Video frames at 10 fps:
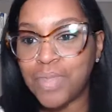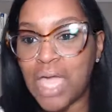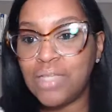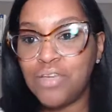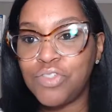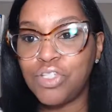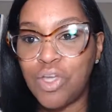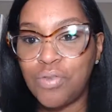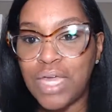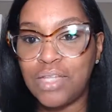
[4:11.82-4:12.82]
I'd love to
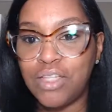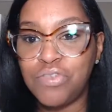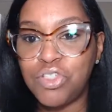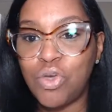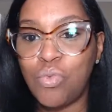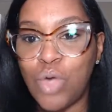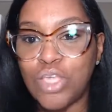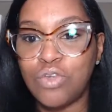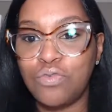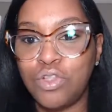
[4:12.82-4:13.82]
know that. I'd love to know
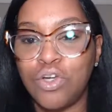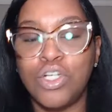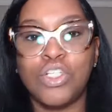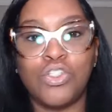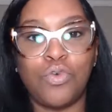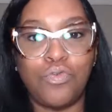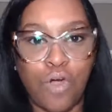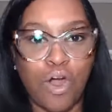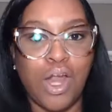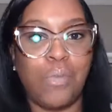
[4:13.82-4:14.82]
what you've learned so
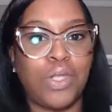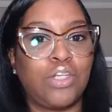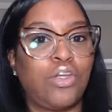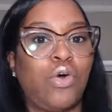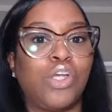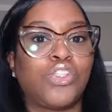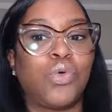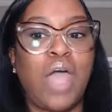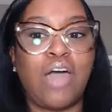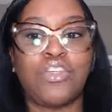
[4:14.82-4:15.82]
far. I want to know
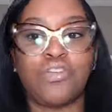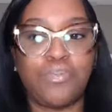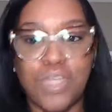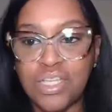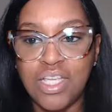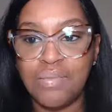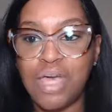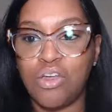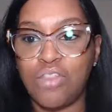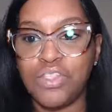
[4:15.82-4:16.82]
also how you're feeling
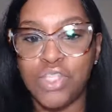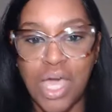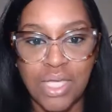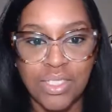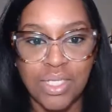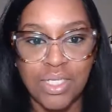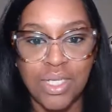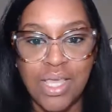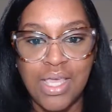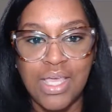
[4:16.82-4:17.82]
about all this content.
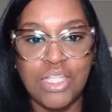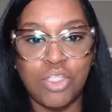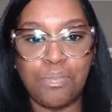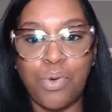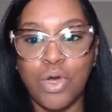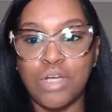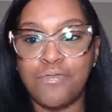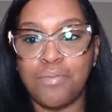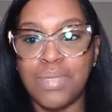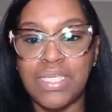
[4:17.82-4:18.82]
It's important
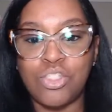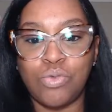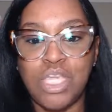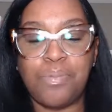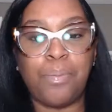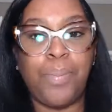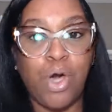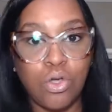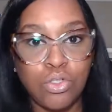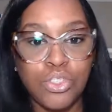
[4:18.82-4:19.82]
for me to keep a
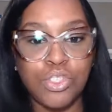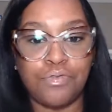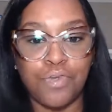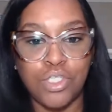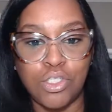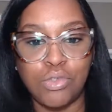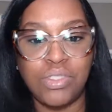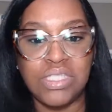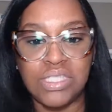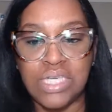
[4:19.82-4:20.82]
pulse for you
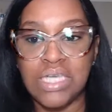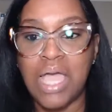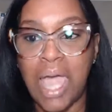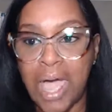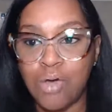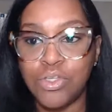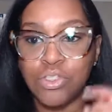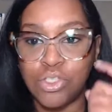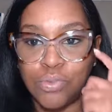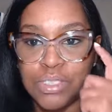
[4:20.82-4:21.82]
to see how
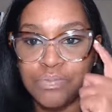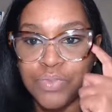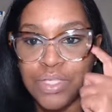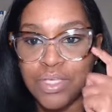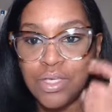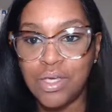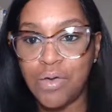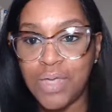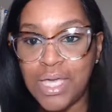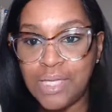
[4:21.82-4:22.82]
you're doing.
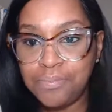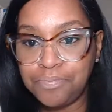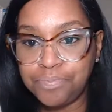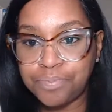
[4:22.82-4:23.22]
Okay.